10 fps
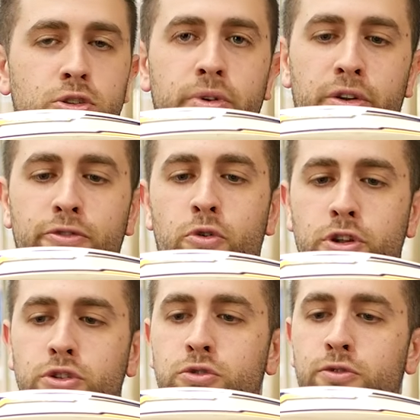to around
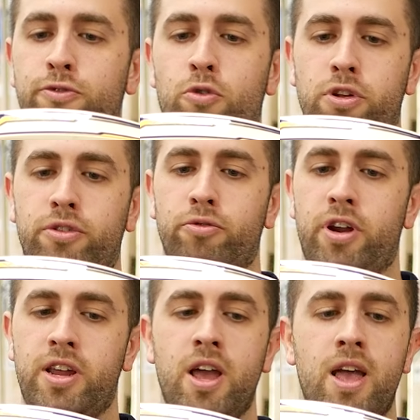42,
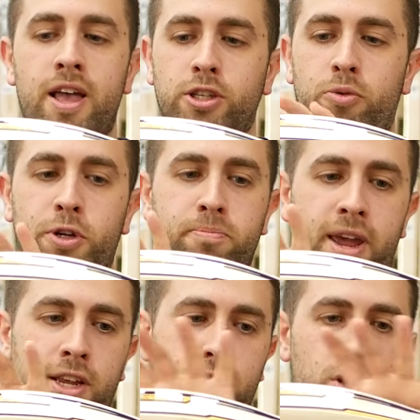43. So which
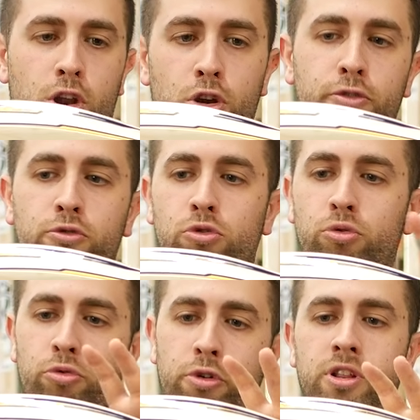makes an
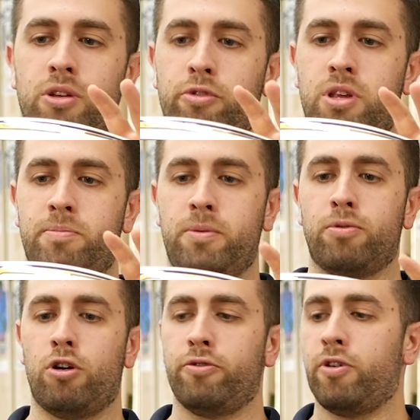overall really, really big
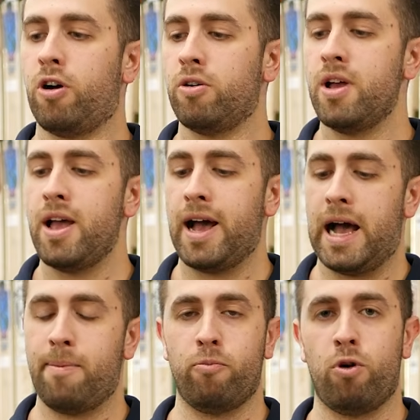profile.
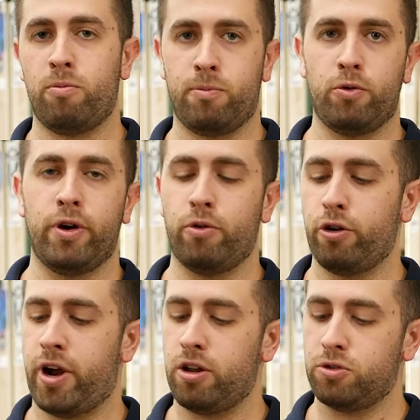
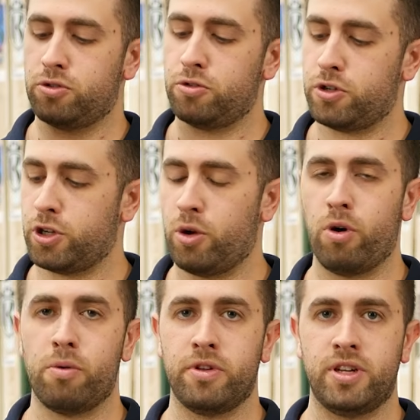What Gray-Nicolls do so
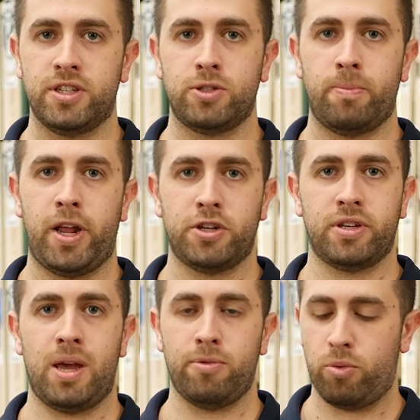well with it is still manage
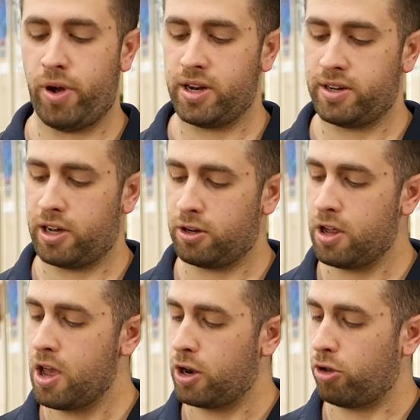to keep the weight
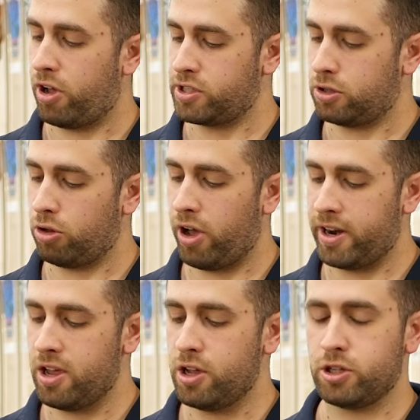down nice and
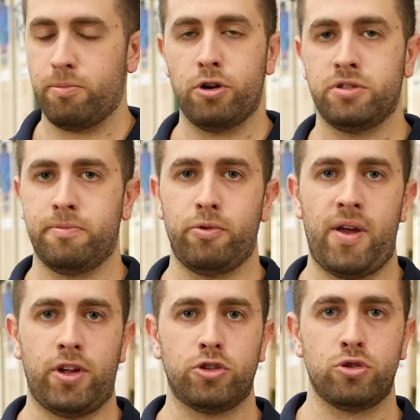light. So most of them are
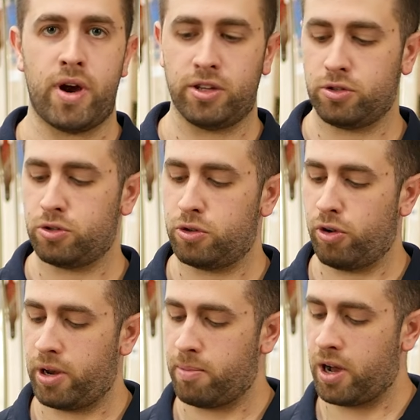around that 2.8 to
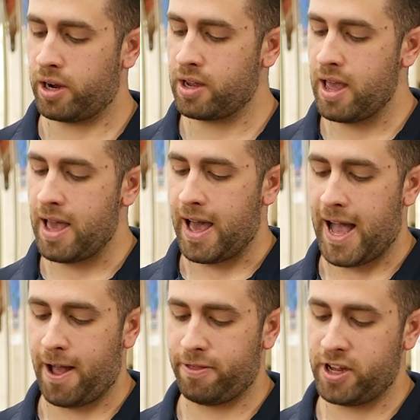2.9 mark.
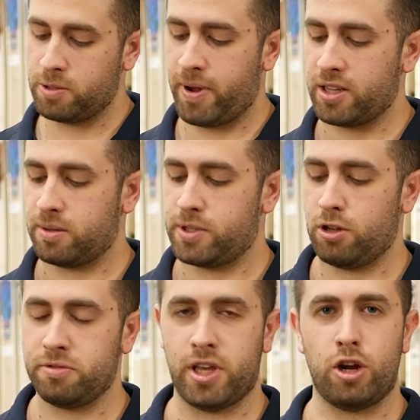These bats
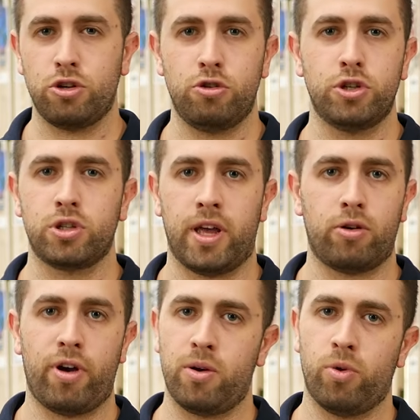themselves, they don't use
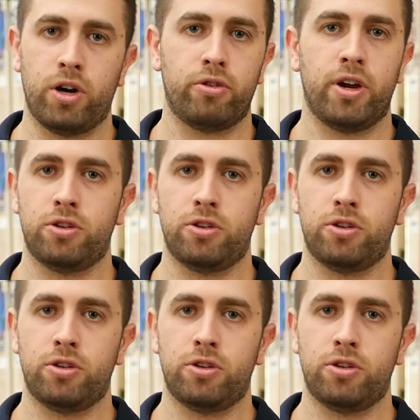like grade 1, grade